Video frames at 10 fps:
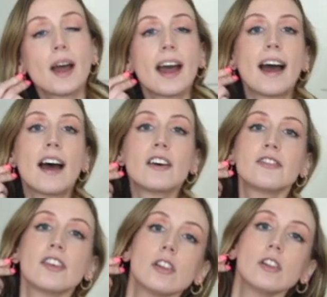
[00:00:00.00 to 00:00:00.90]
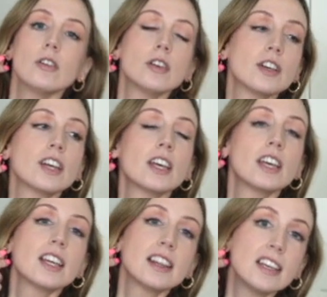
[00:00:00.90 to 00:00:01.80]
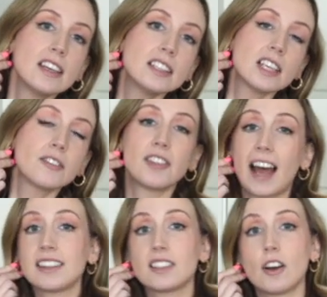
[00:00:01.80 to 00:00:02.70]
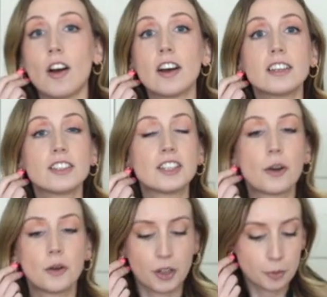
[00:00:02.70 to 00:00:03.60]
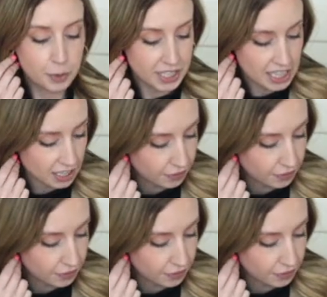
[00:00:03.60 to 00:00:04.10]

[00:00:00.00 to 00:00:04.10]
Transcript: have oh, these flats on. So they're pretty